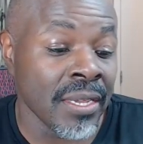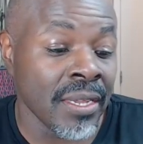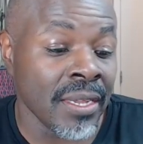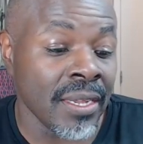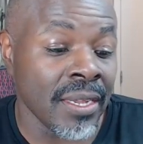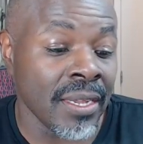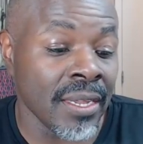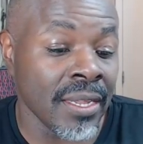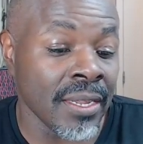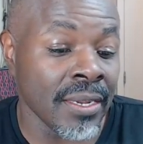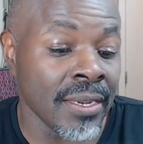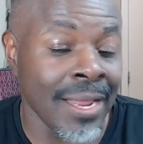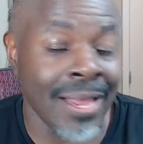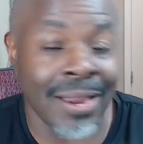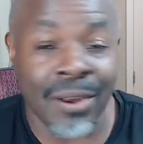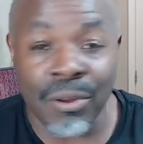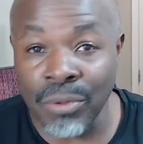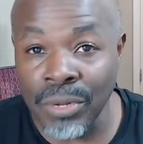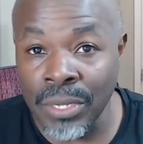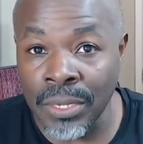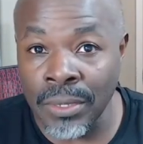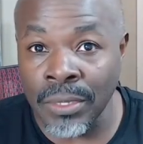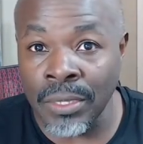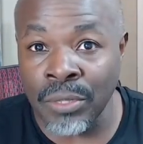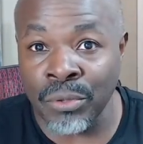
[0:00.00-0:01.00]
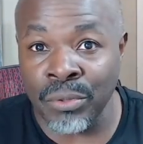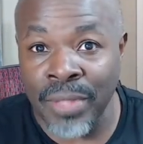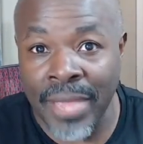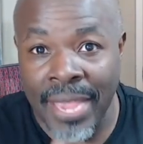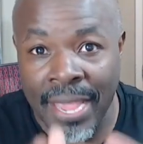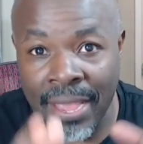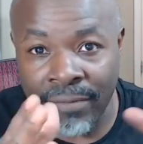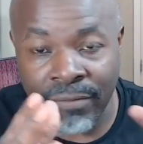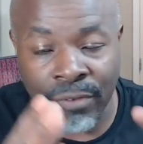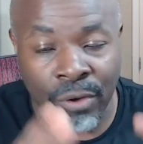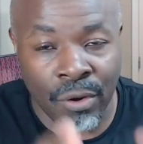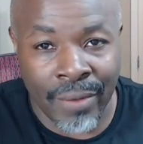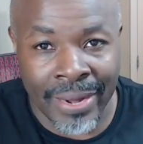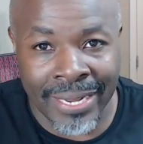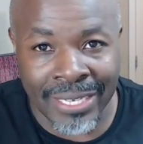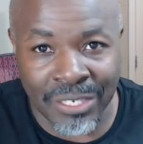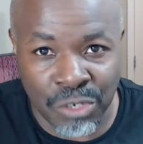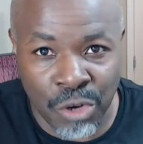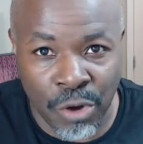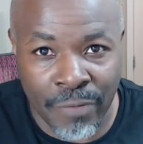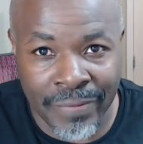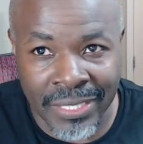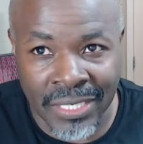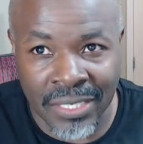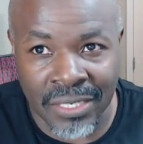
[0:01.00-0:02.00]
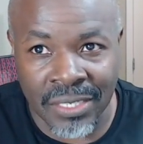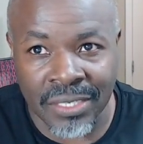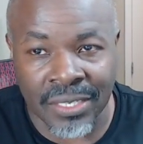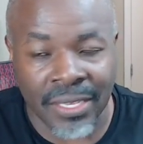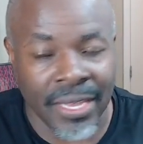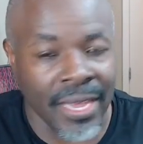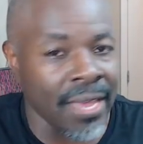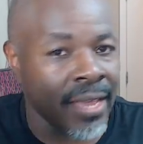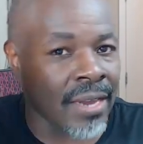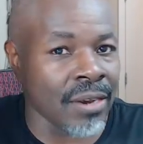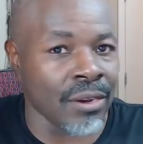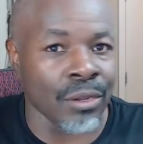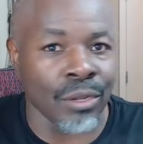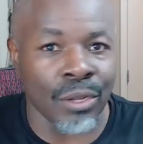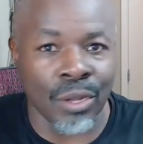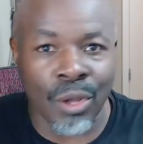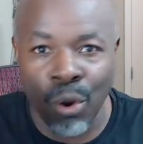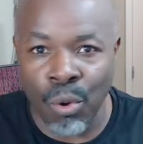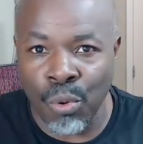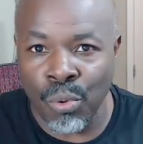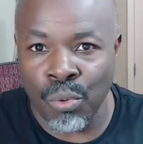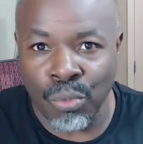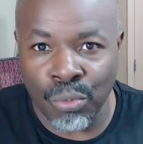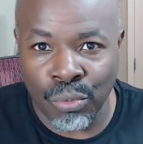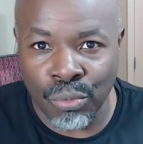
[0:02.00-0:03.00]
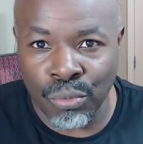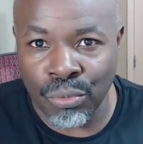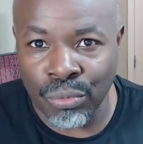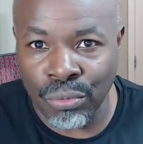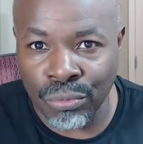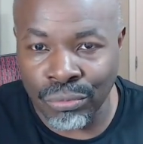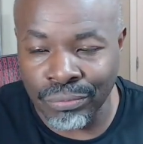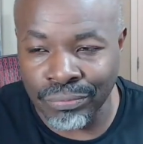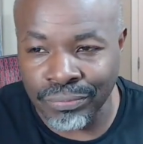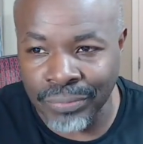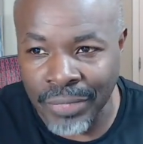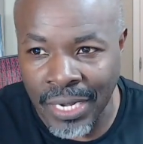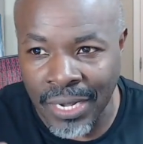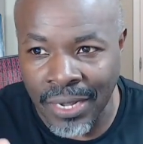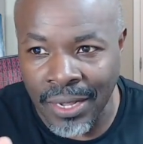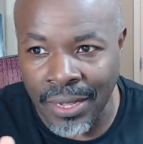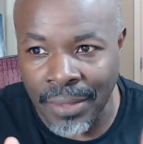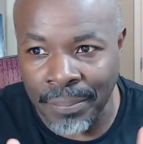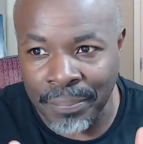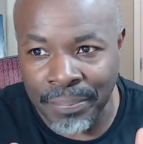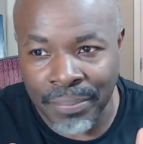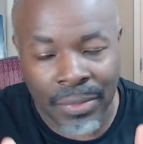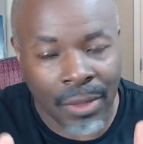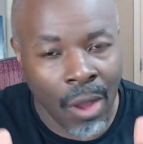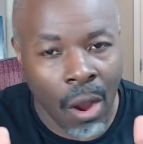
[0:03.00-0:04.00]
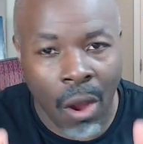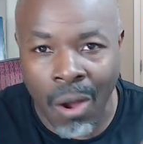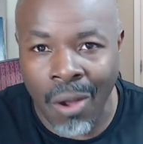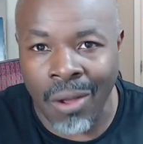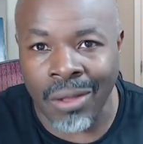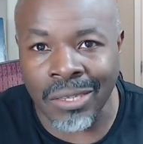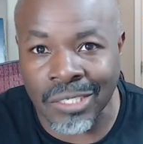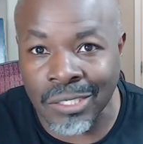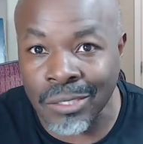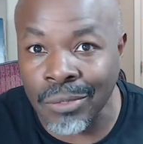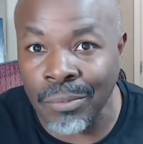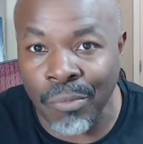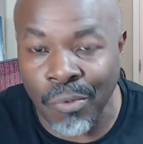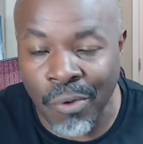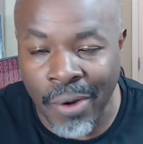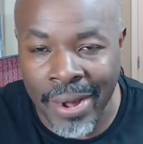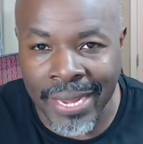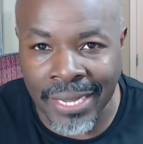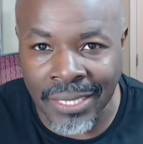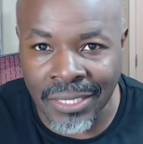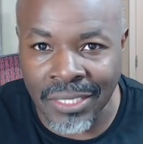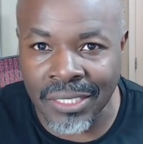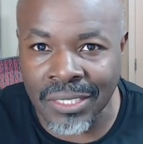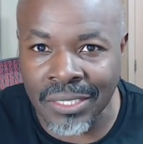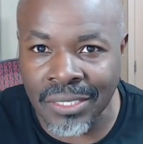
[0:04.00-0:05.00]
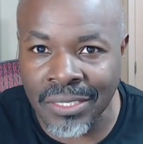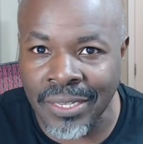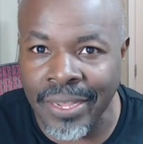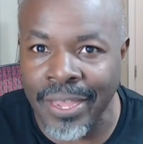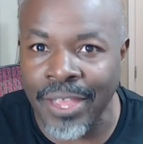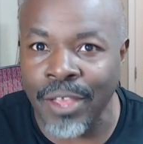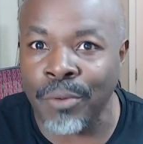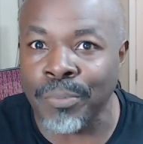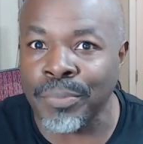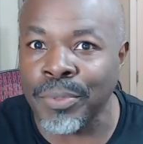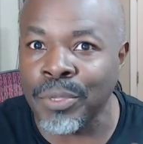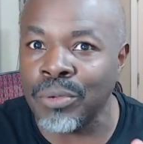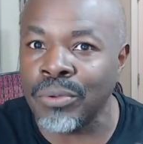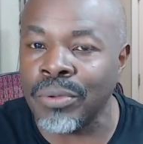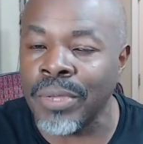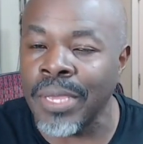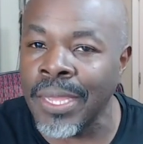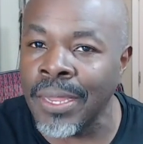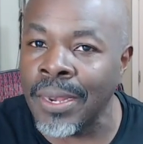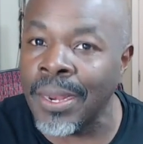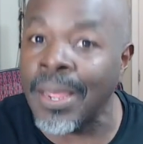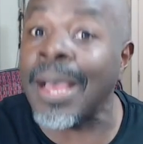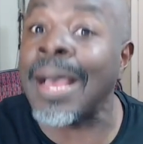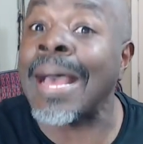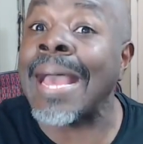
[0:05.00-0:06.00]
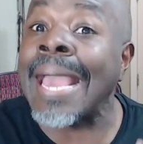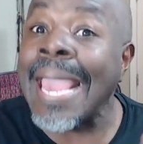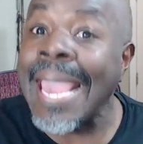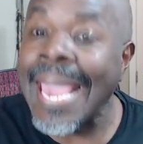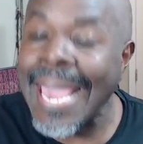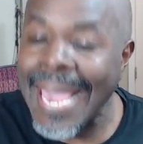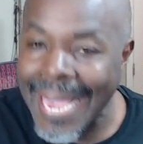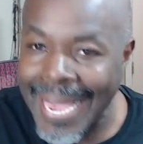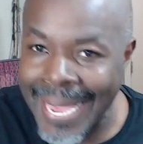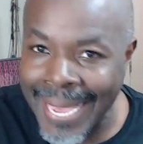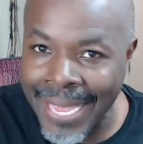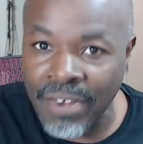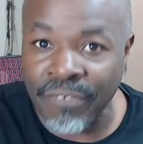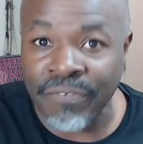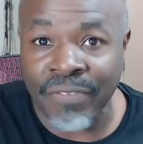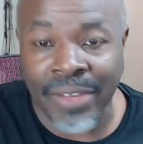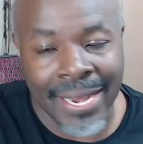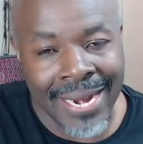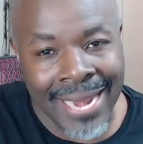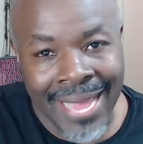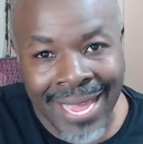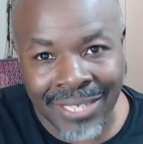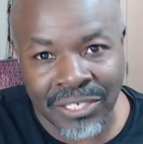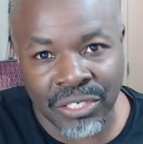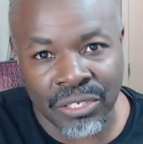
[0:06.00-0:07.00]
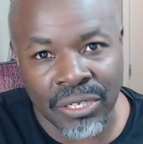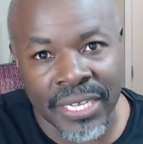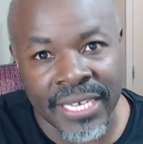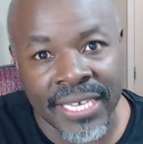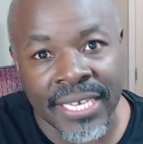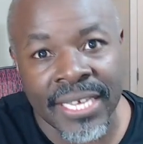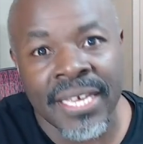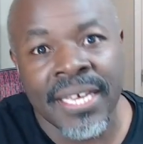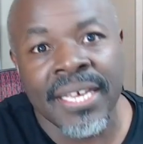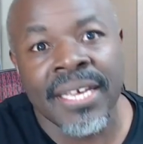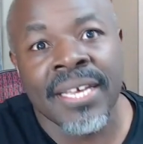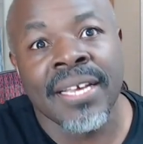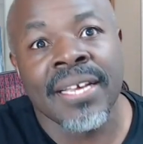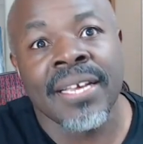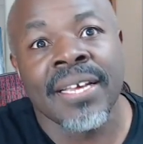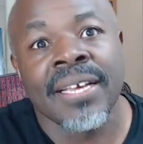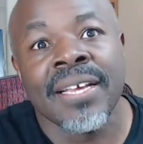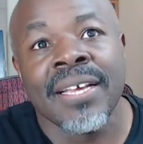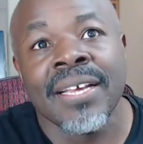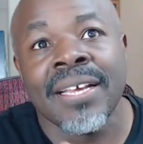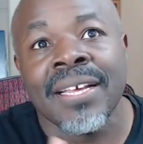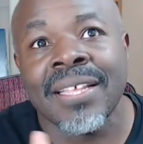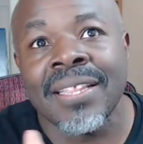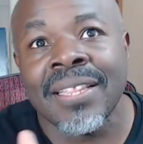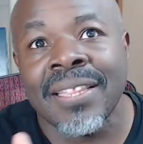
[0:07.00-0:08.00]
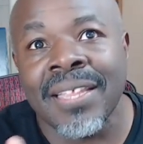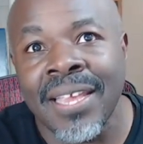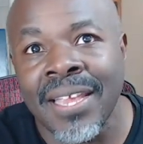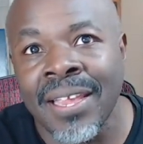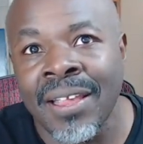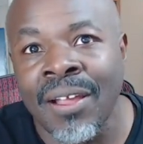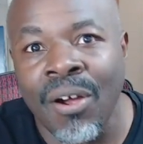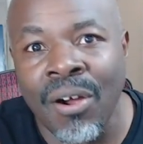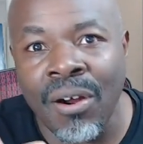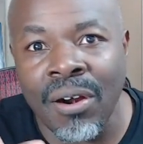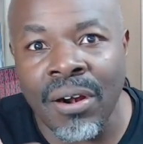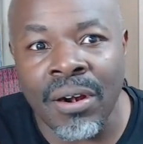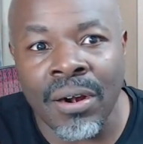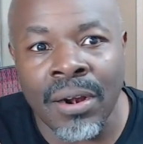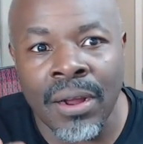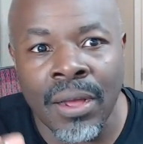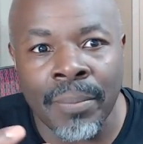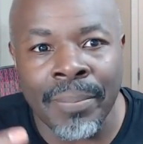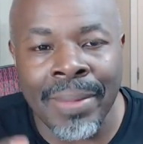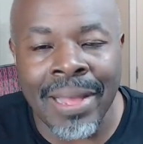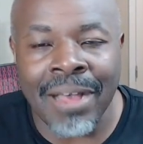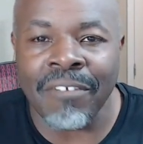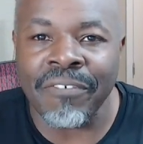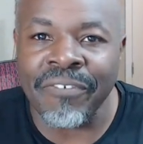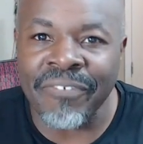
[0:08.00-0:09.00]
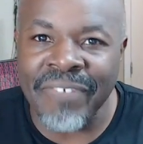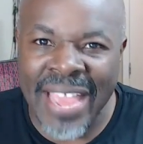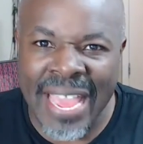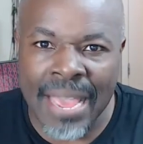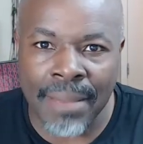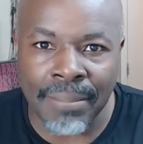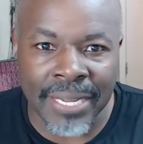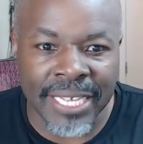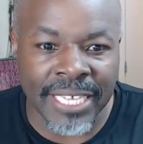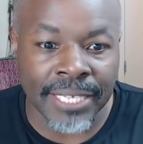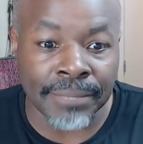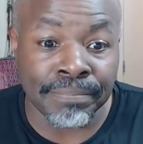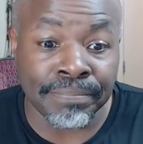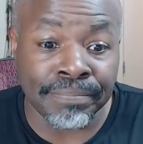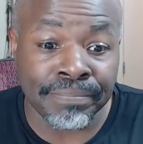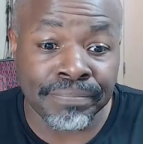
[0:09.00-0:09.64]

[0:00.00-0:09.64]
Uh, not only do they have great services and low, um, awesome rates to help you get ahead financially, they are about family.